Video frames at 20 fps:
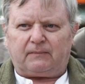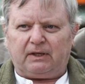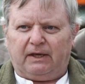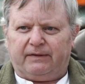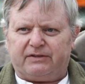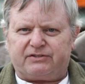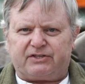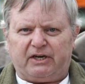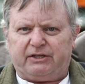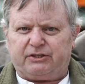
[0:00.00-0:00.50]

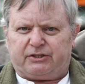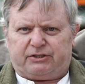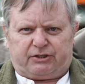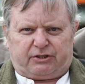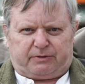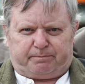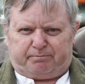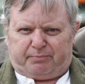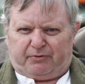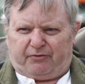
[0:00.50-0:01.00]
And this engine
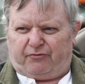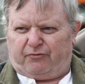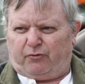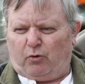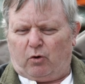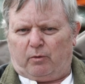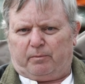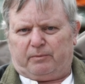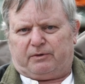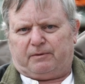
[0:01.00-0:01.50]
just
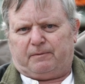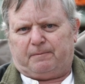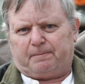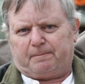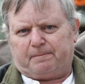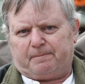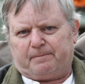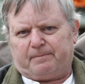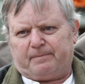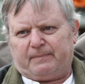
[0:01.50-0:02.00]
performed.
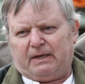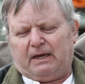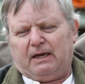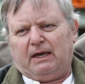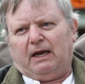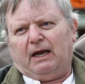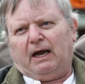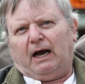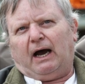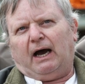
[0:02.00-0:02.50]

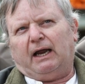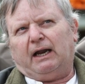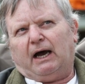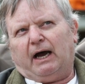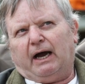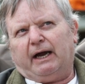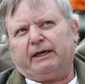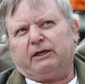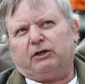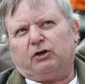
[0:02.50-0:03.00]
And
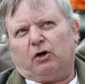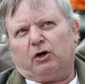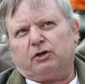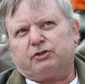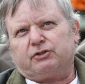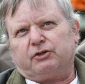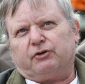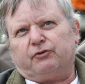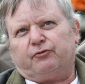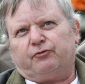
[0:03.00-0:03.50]
I
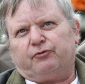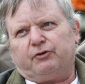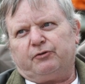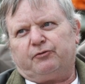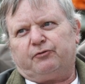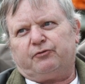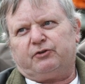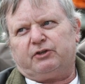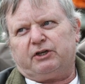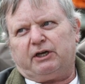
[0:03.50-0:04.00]
got
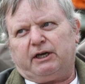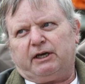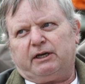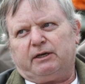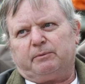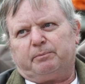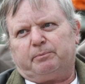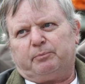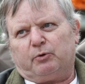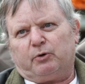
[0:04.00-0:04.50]

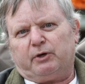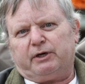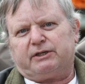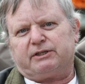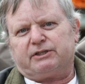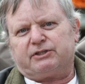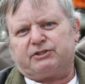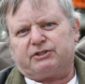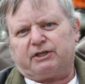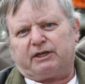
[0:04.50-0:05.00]

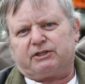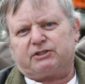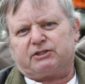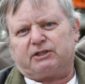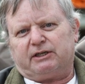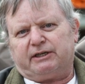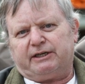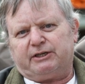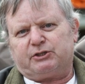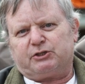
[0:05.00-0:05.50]

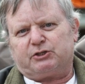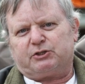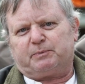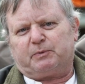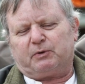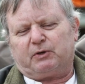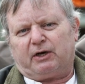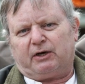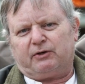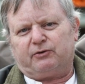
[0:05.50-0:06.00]
15.6 liters
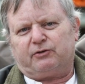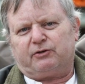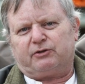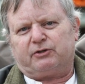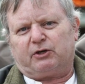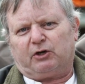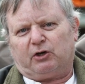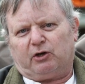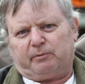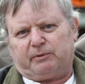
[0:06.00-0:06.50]
per
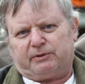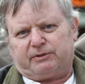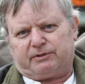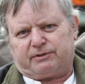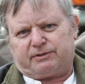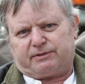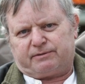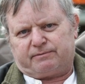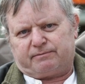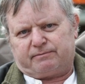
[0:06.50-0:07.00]
100
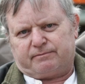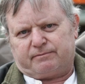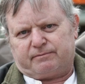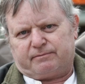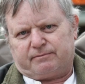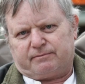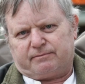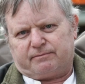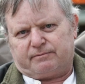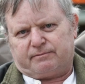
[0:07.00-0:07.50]
kilometers.
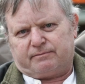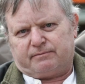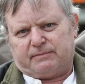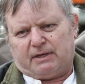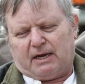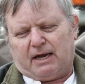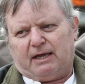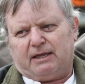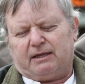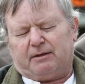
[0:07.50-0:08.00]

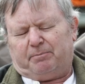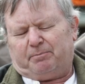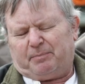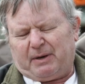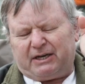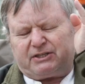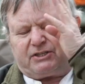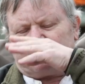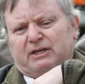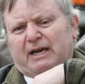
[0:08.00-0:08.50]
The
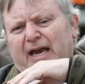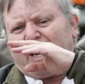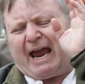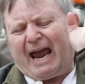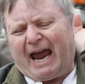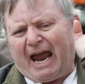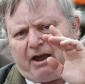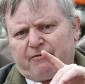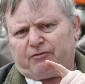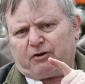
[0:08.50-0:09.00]
best
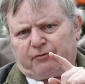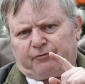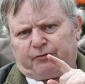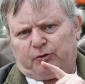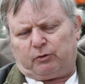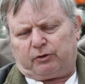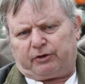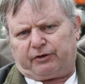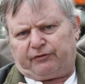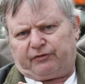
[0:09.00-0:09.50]
ever
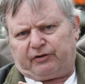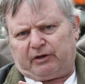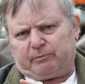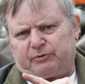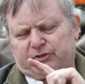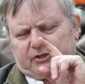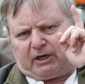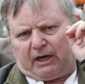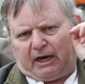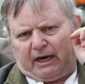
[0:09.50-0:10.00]
fuel
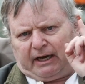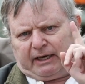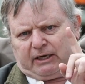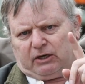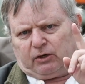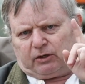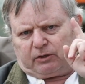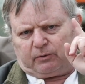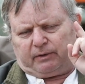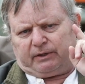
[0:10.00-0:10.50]
consumption I
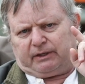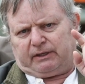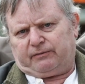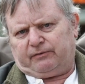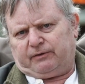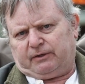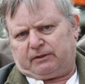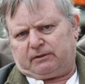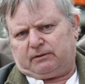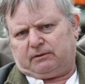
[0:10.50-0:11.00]
got with that
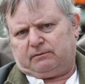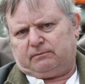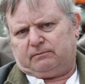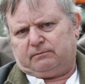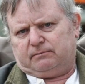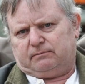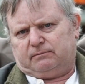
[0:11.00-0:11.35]
vehicle.